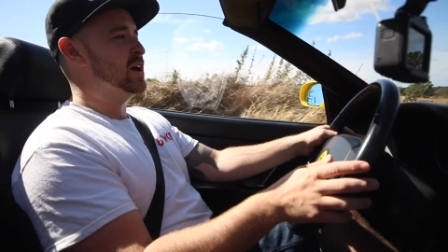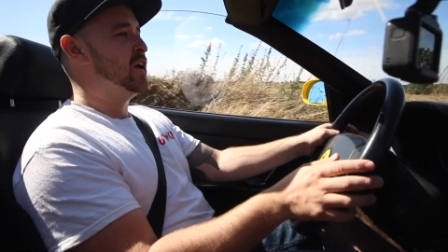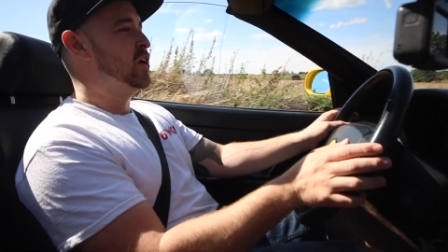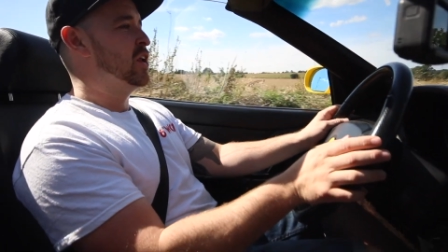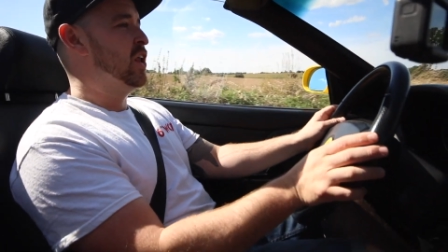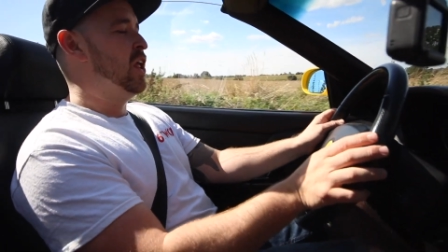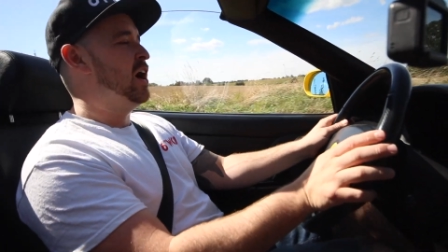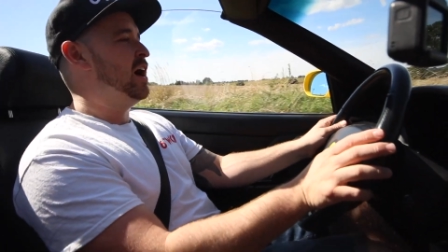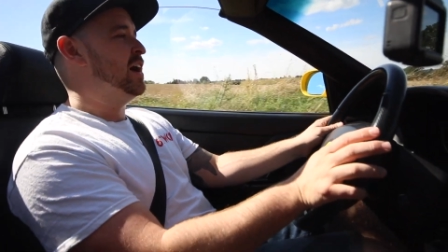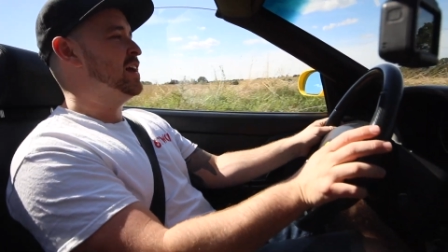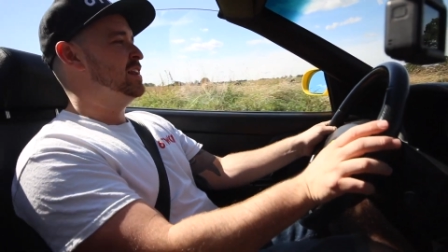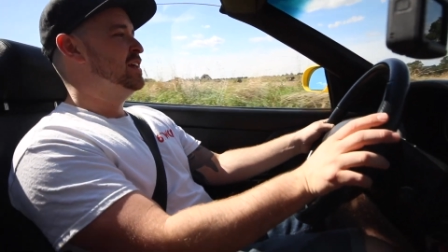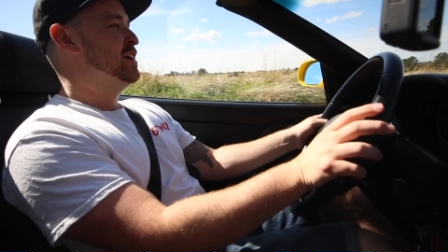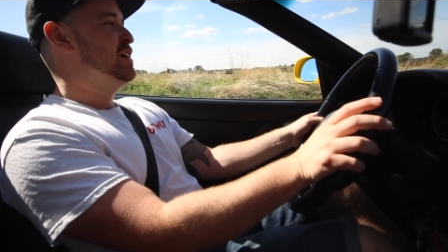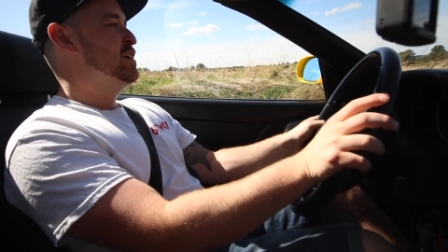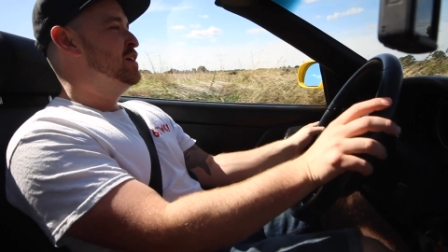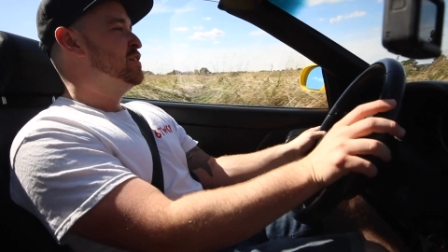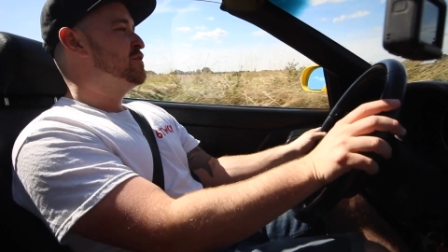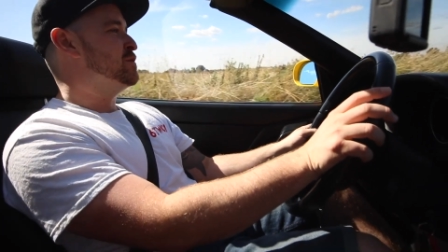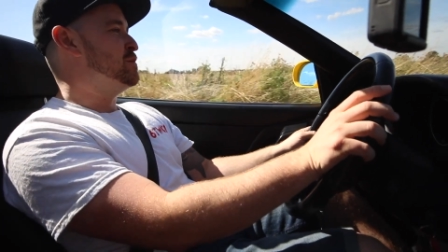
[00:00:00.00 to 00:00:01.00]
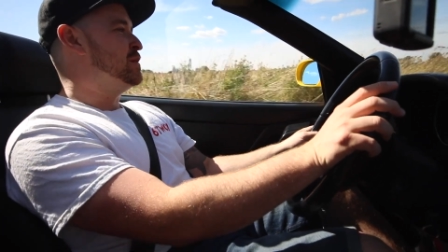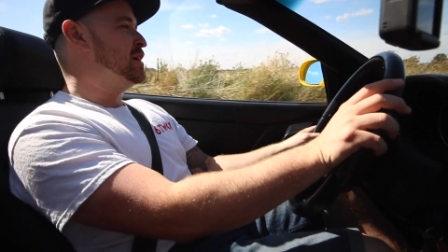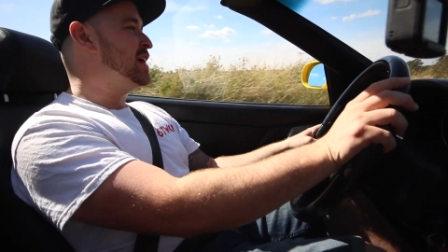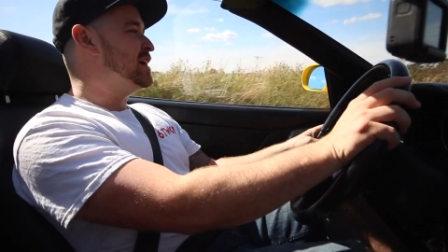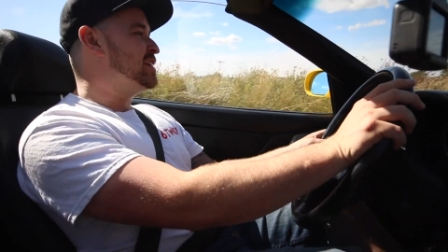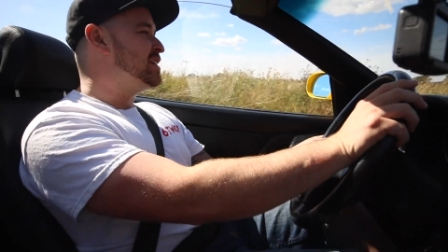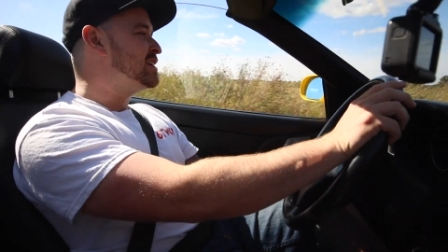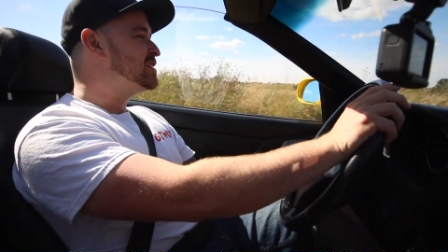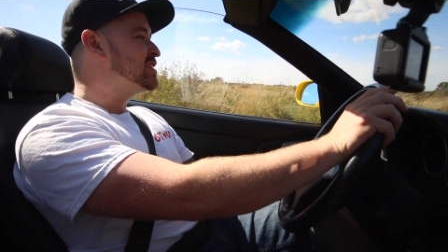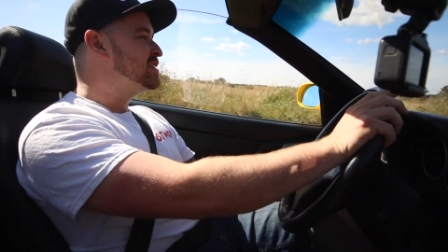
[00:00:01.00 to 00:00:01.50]
it online. For
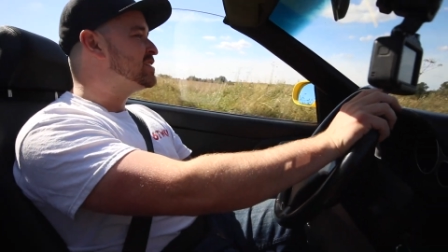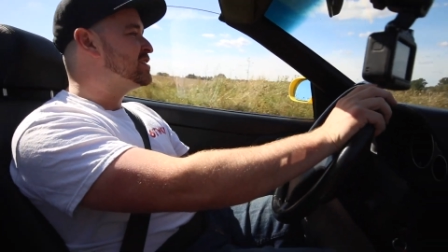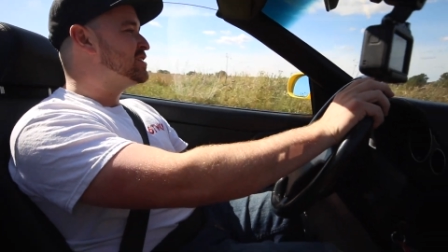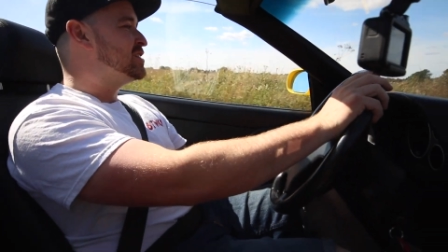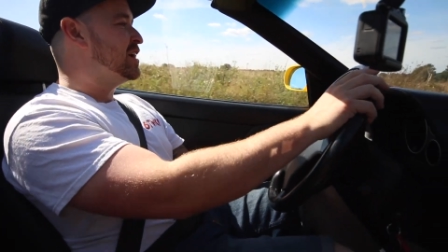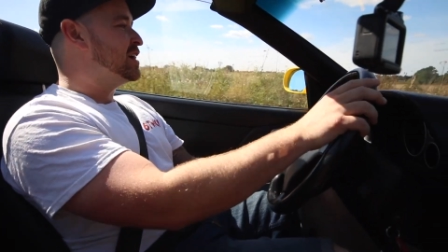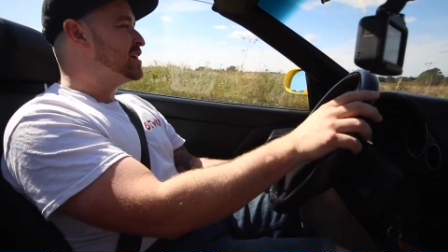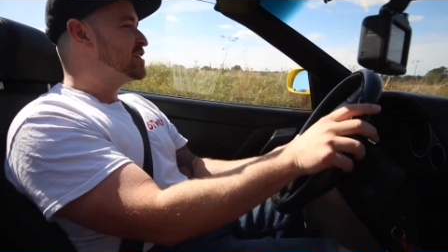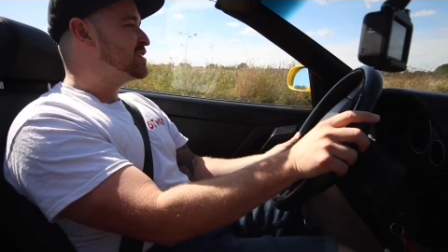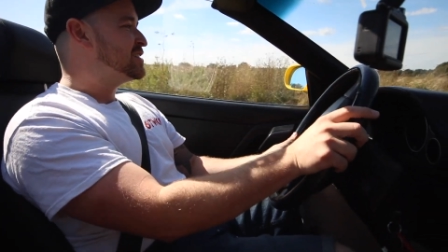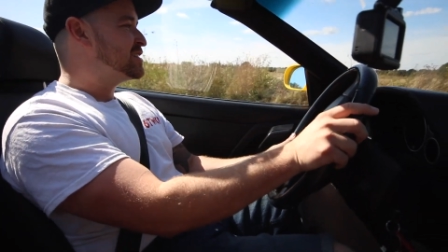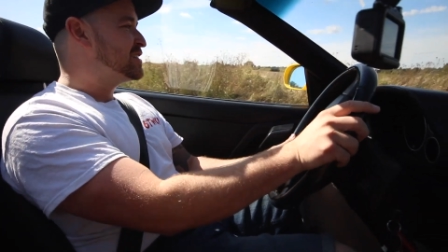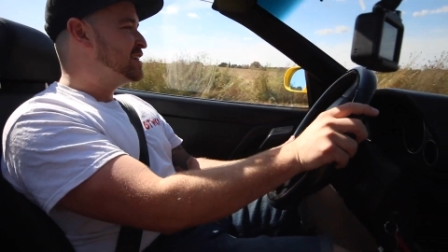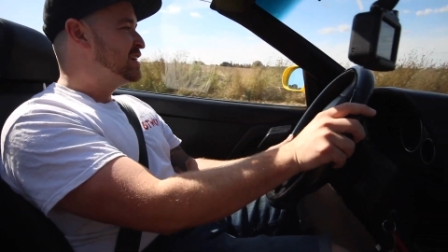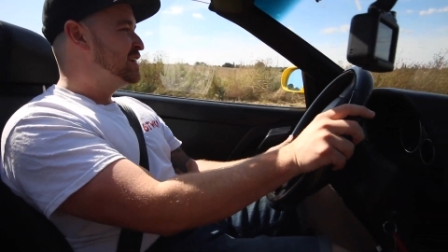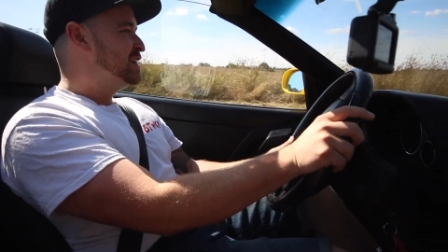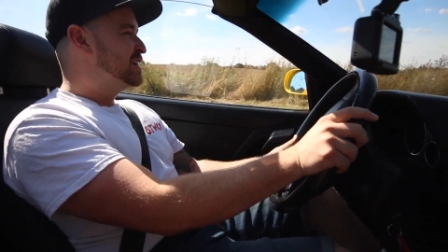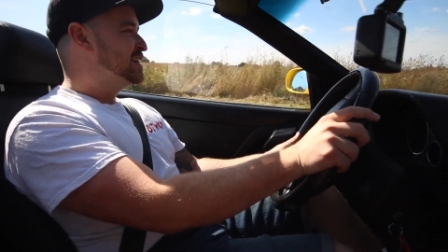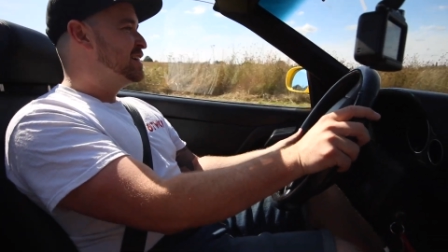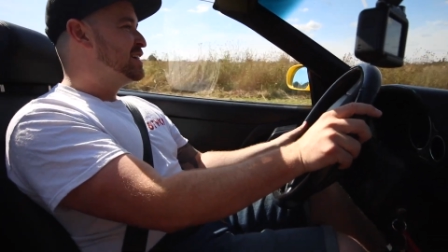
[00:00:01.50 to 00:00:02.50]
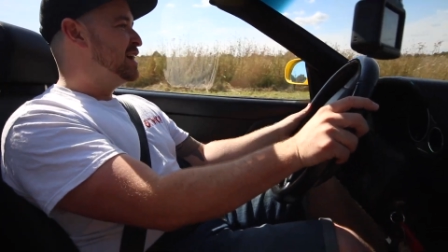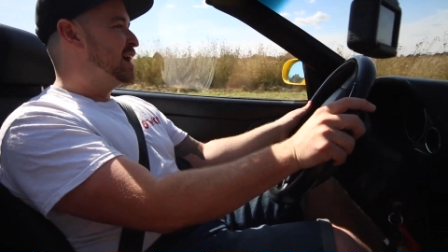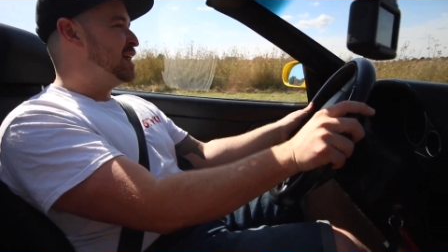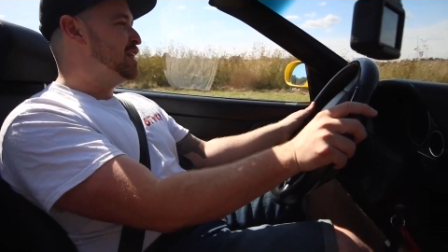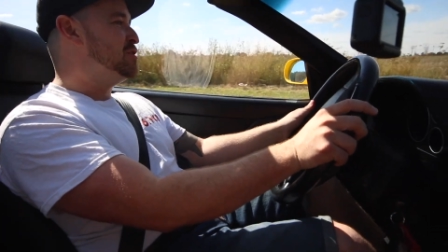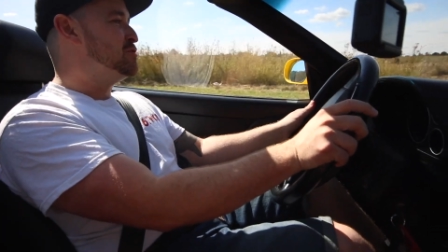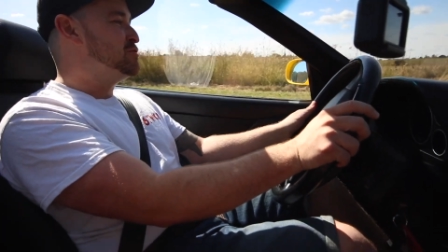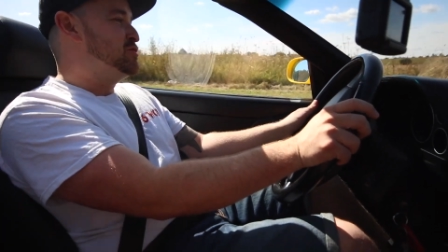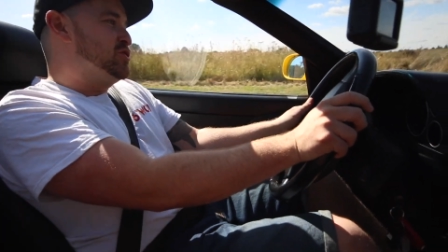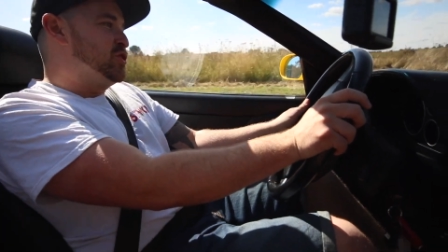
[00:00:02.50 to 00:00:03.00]
me, this is just a
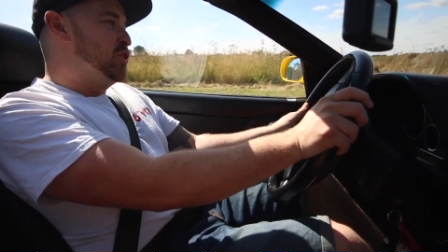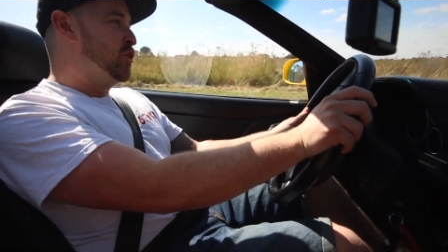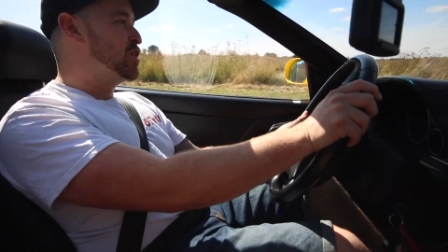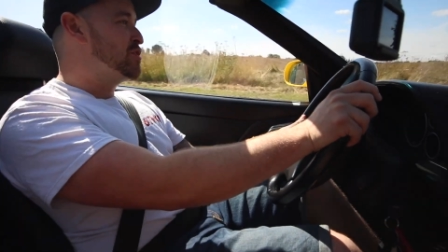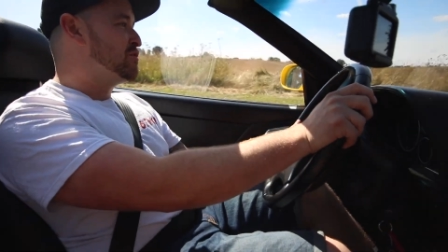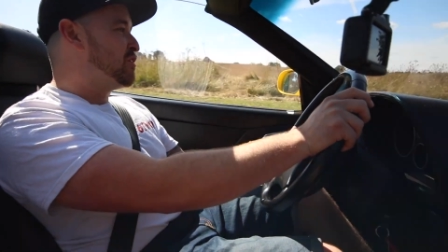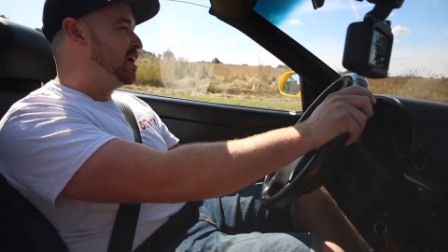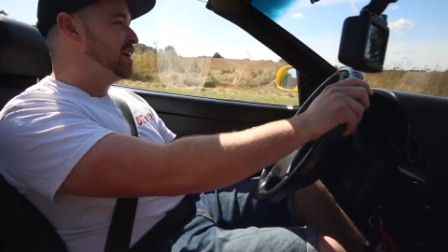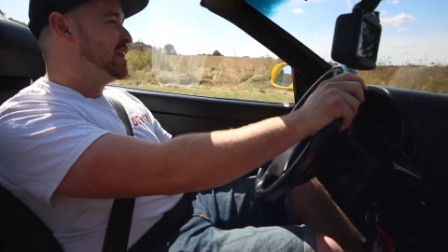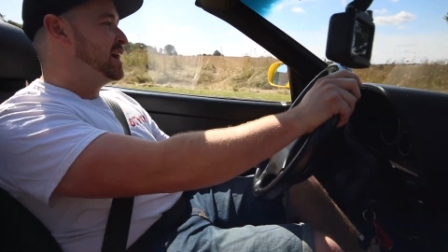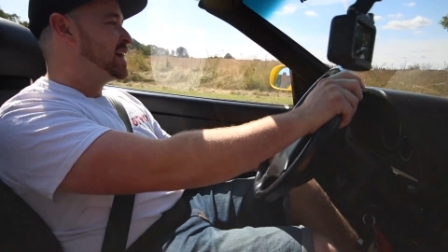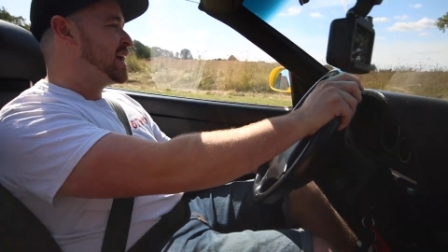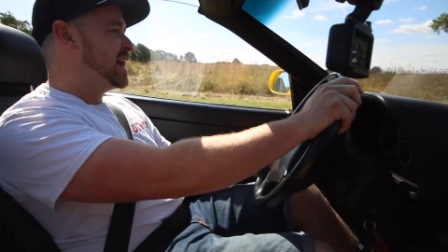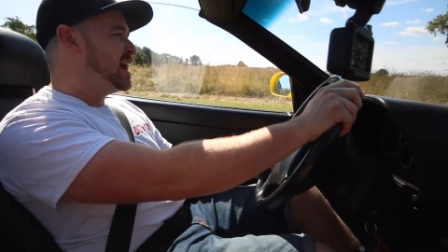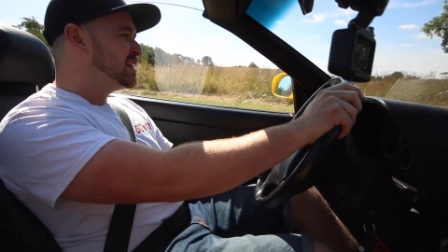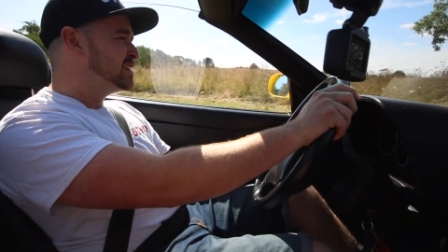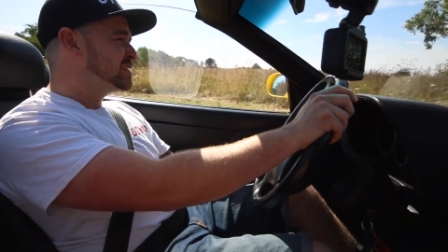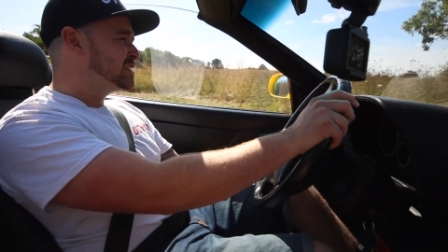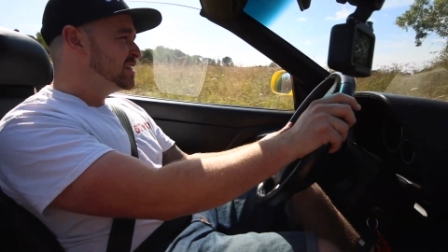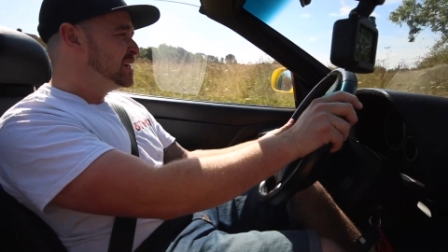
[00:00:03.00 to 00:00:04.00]
little joyride, I guess.